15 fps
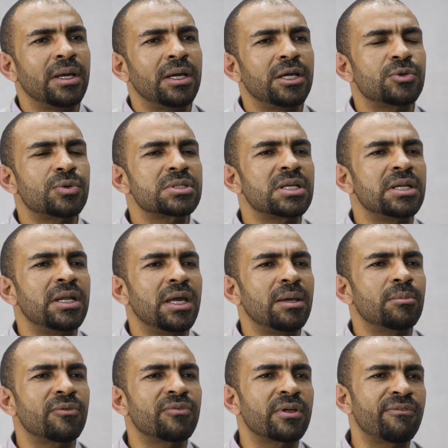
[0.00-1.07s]
It was the
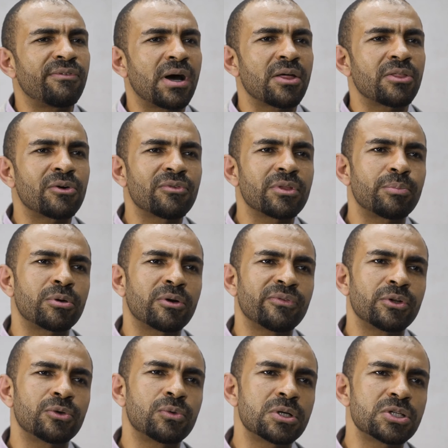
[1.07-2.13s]
name of the father of the
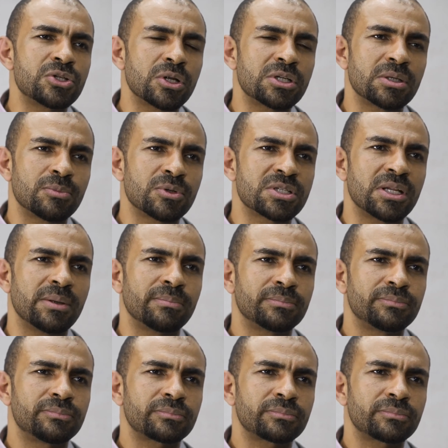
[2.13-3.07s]
Prophet who was not a Muslim.